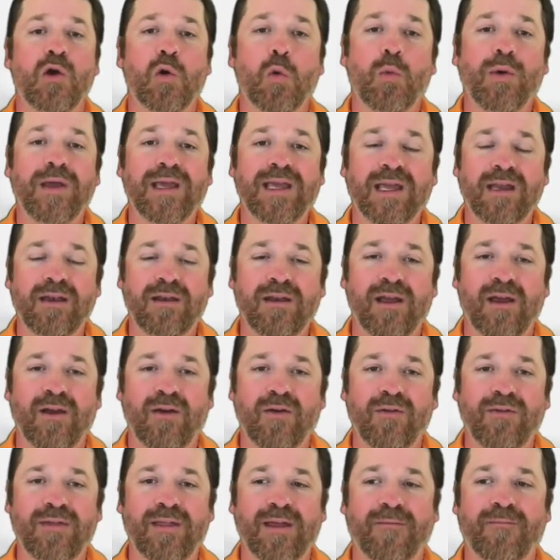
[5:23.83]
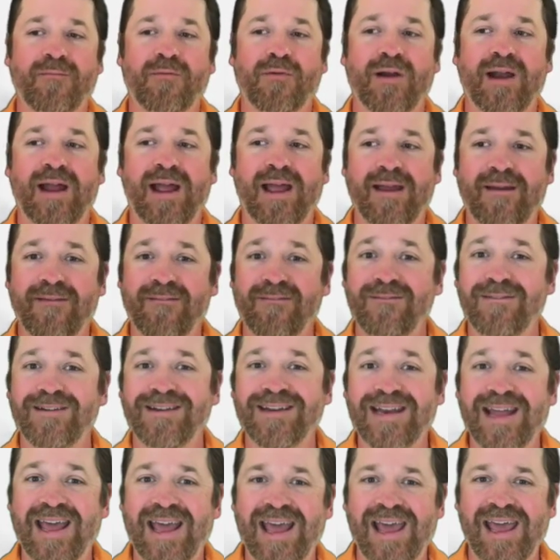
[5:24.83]
We can know that for
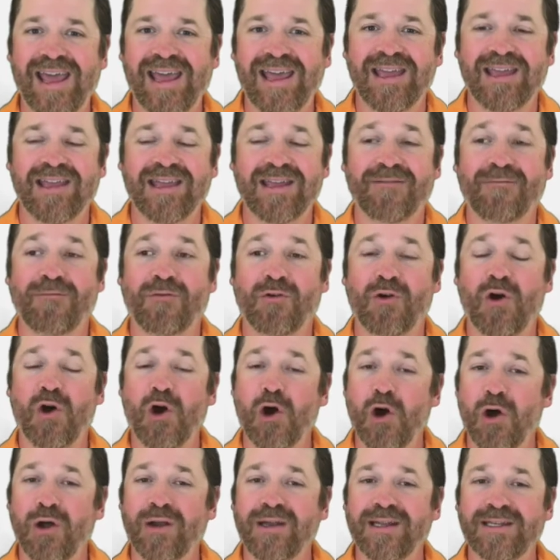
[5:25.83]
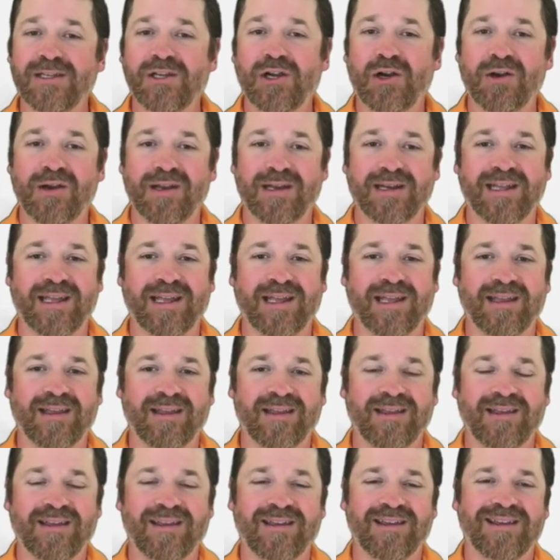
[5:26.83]
every day, for all eternity,
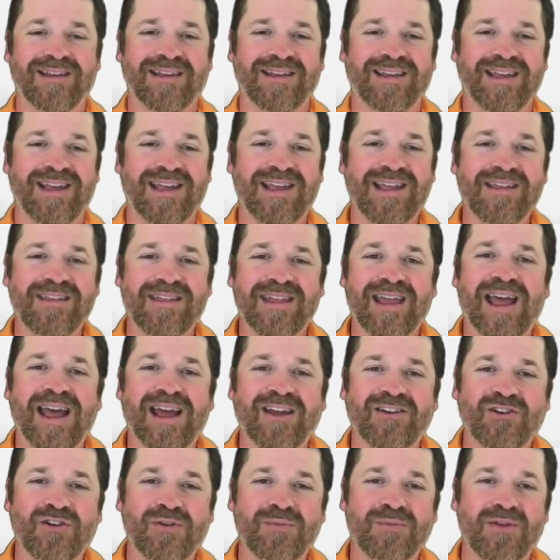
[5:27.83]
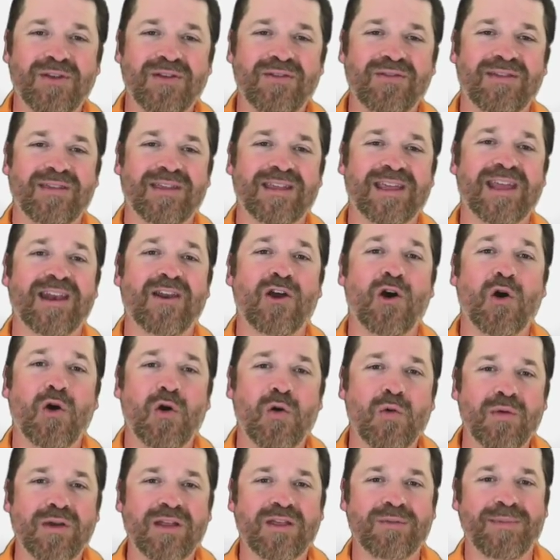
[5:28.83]
His attributes can
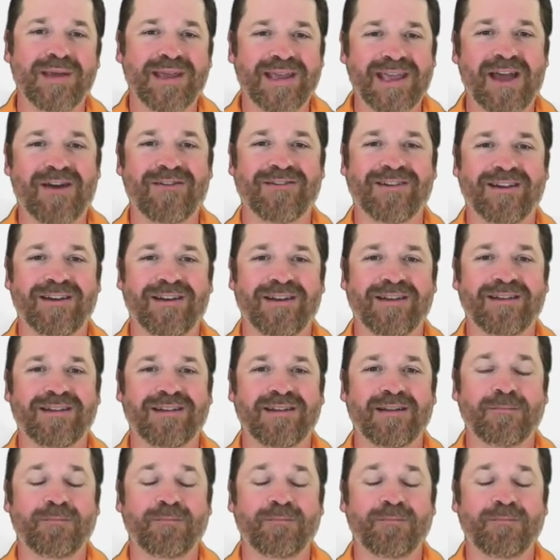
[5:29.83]
always be counted on.